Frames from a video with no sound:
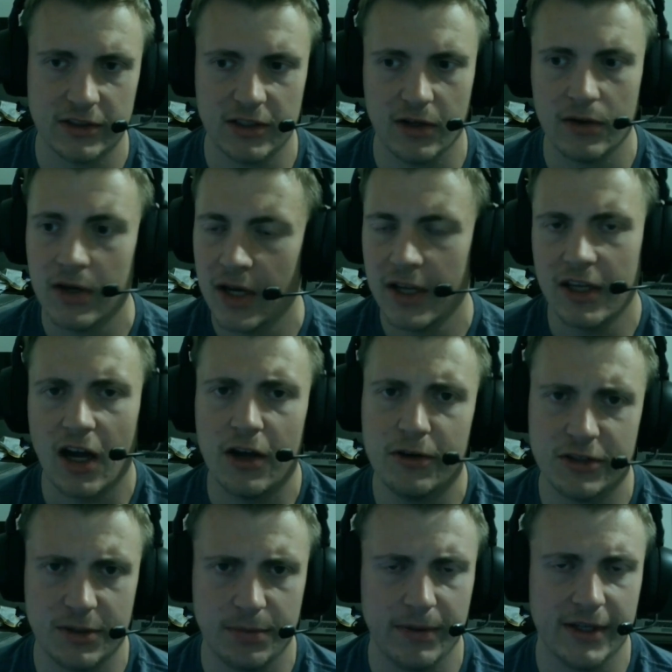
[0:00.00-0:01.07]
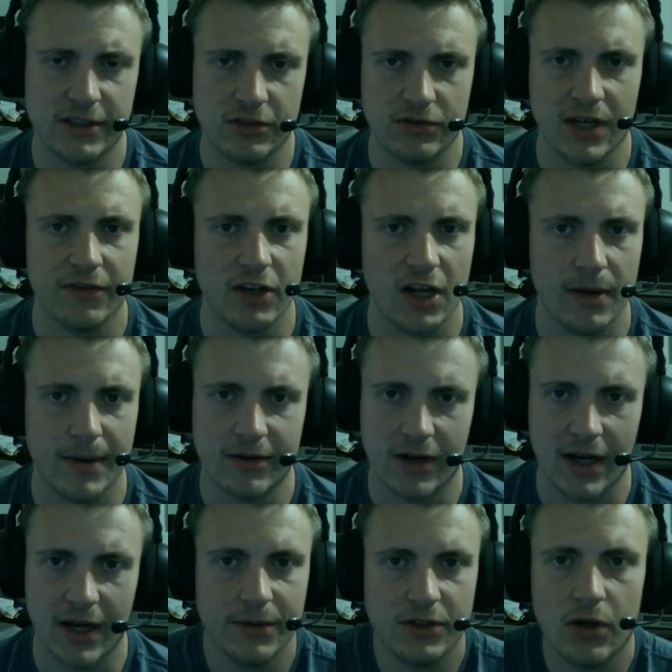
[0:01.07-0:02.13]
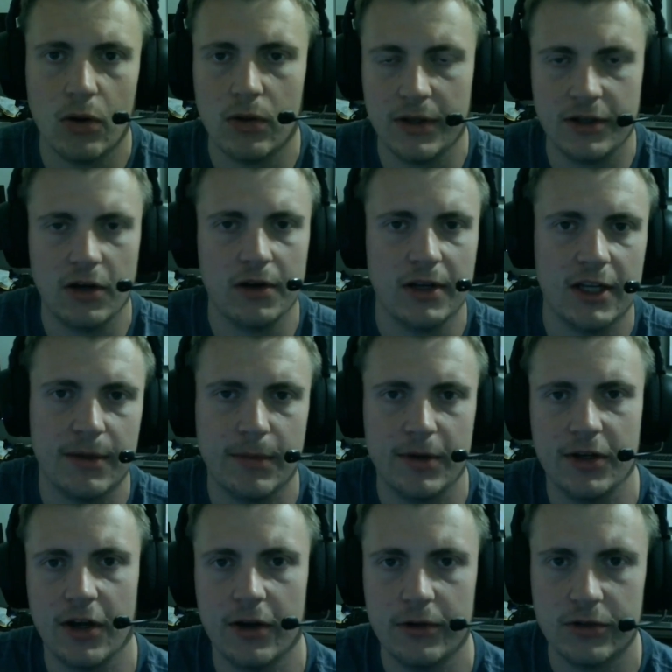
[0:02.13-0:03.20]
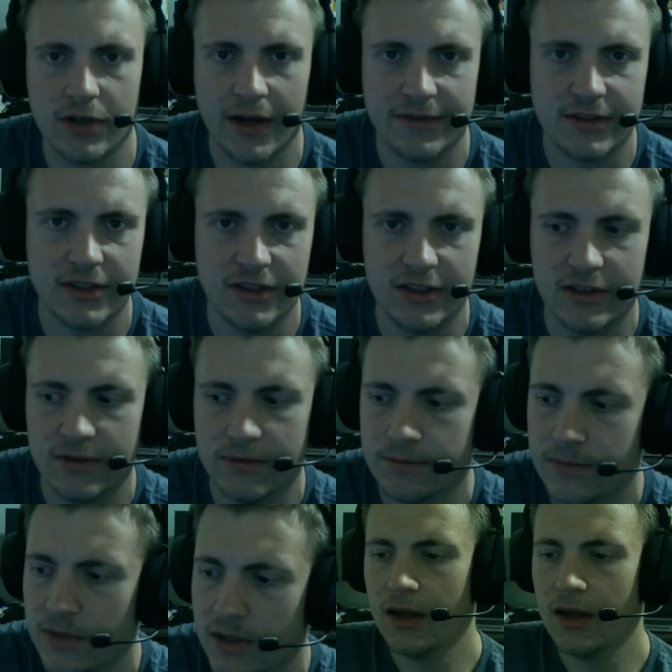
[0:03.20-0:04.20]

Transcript: So Yahoo's the place to draft Amon-Ra. I would totally target him on Yahoo drafts this season.